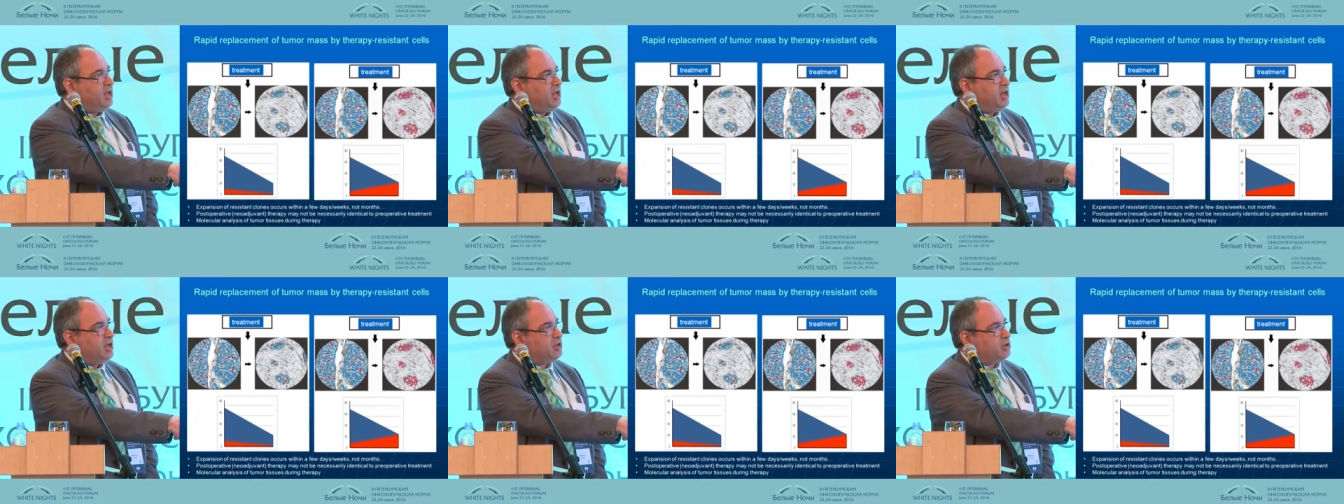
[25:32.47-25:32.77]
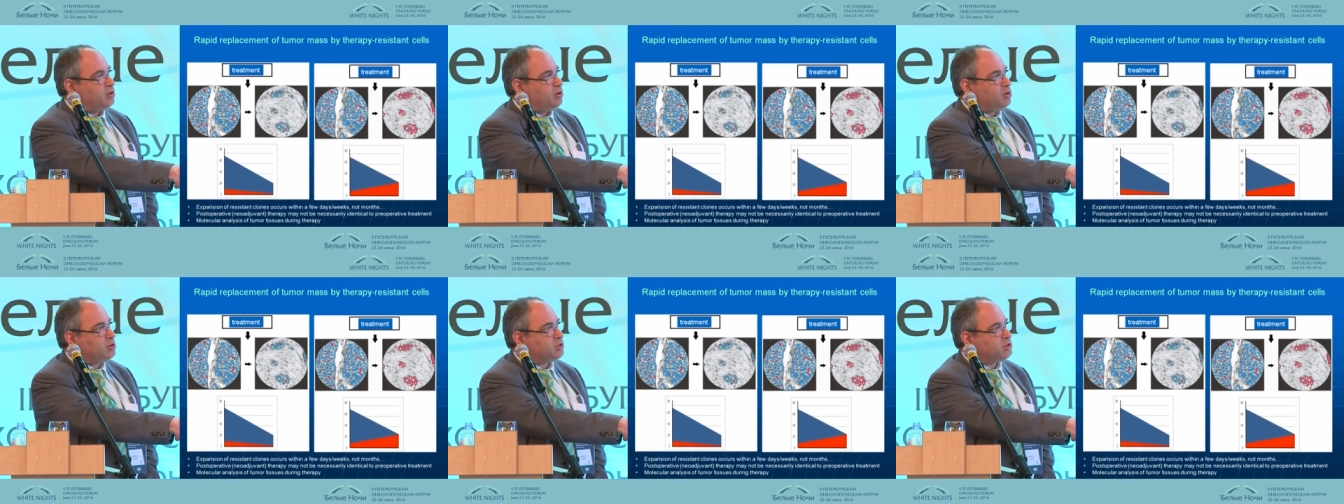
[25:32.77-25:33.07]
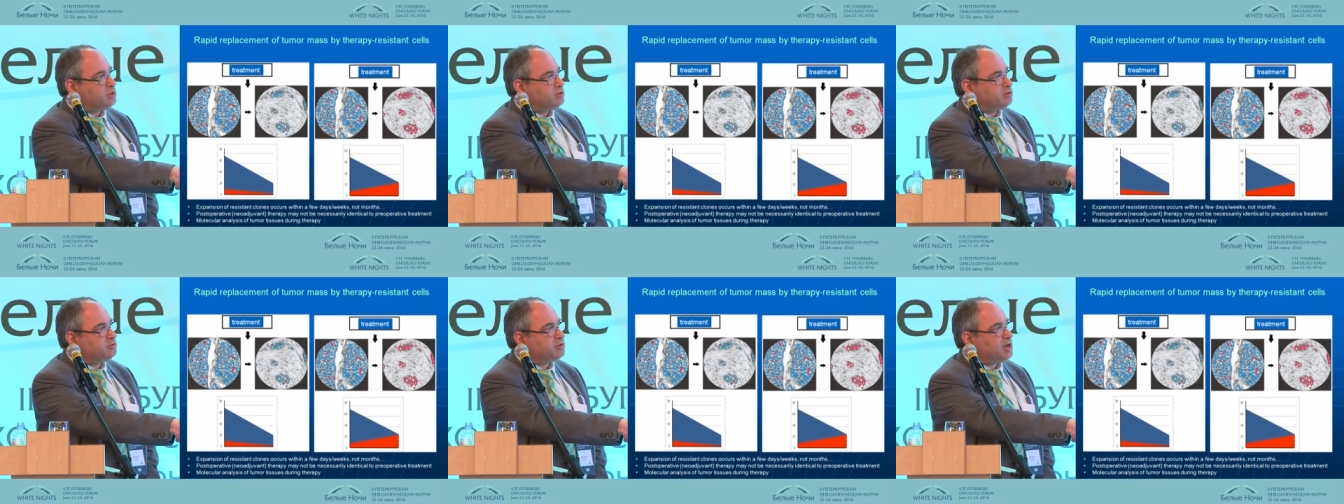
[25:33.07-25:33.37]
and
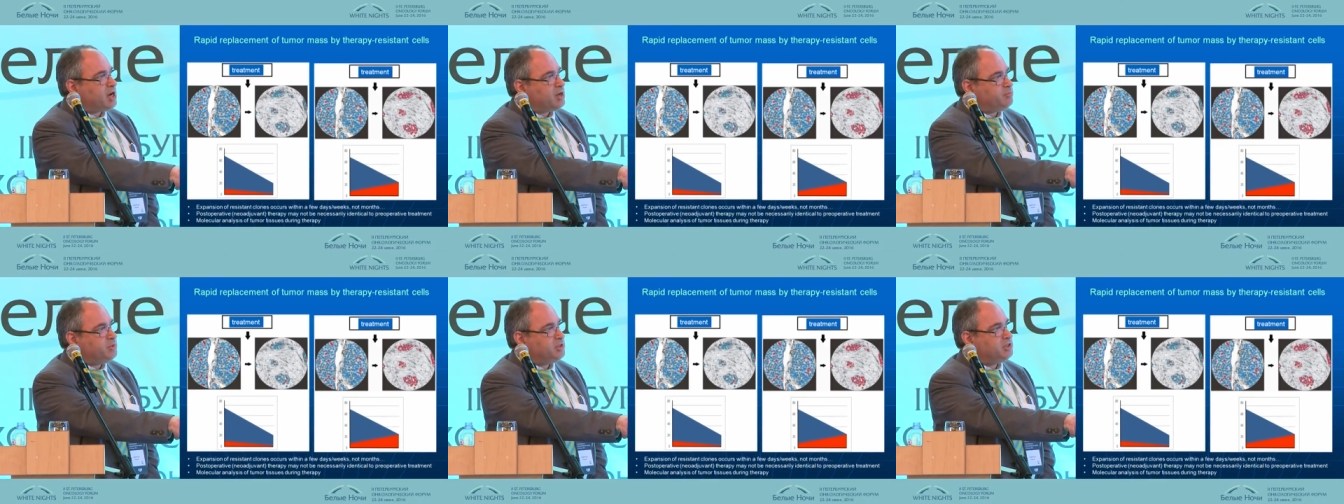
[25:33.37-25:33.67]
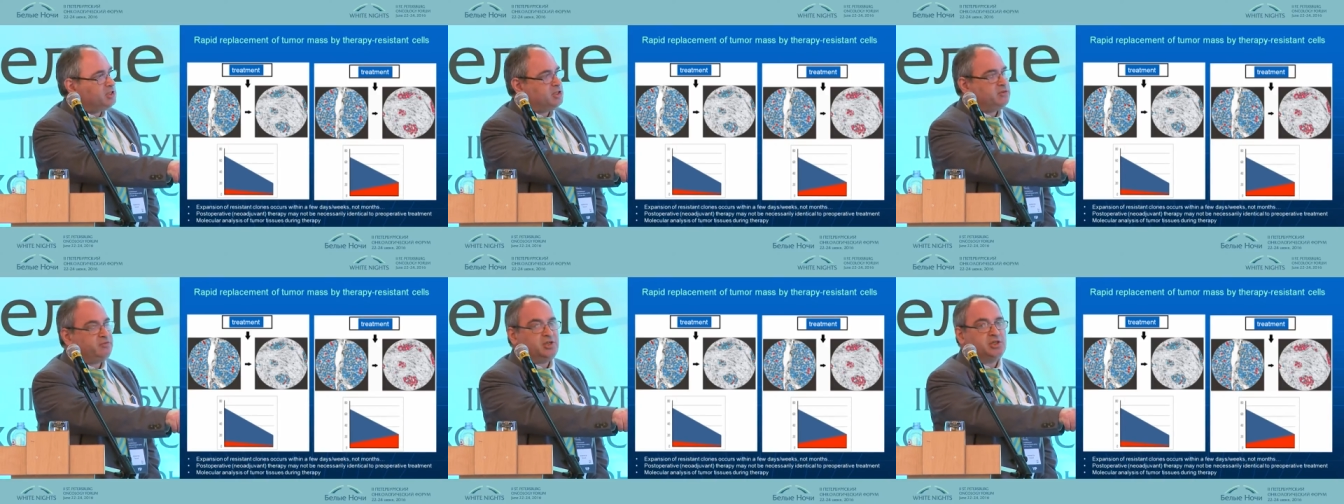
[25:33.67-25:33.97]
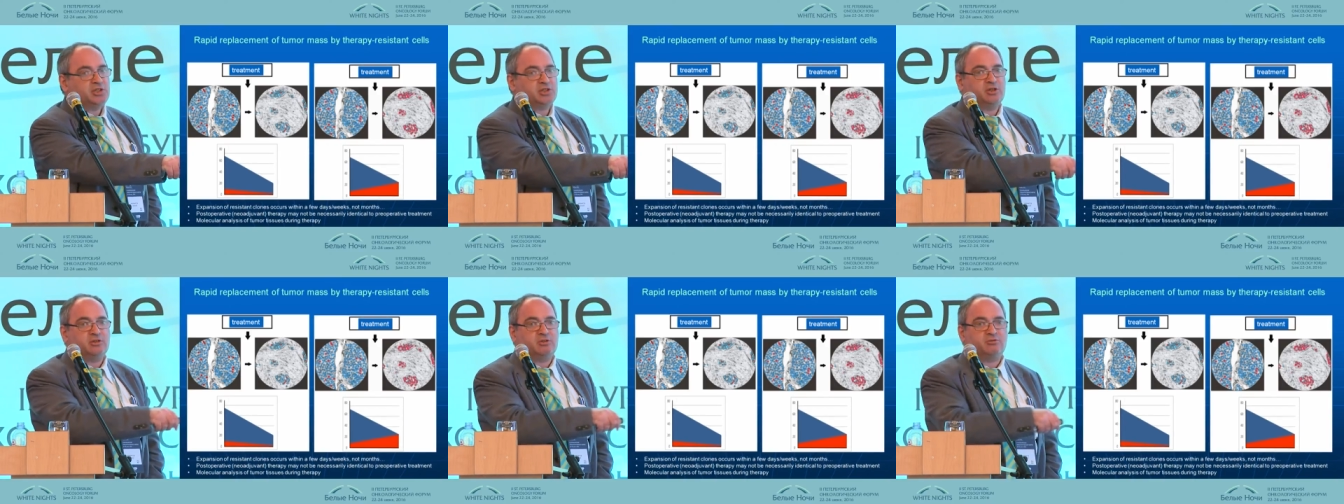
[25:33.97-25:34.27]
also rapid
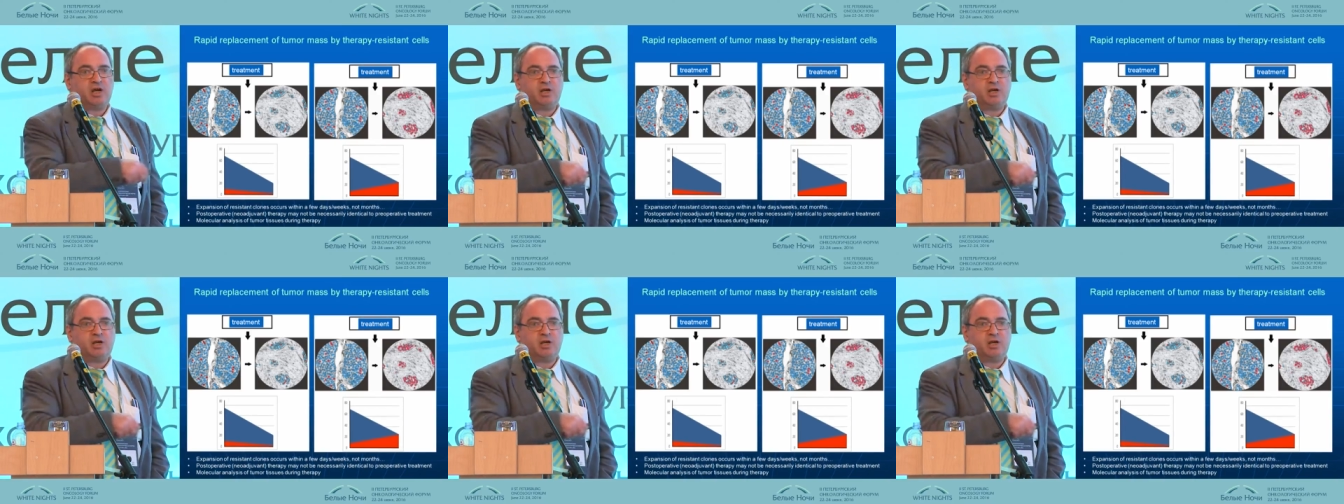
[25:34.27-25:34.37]
division,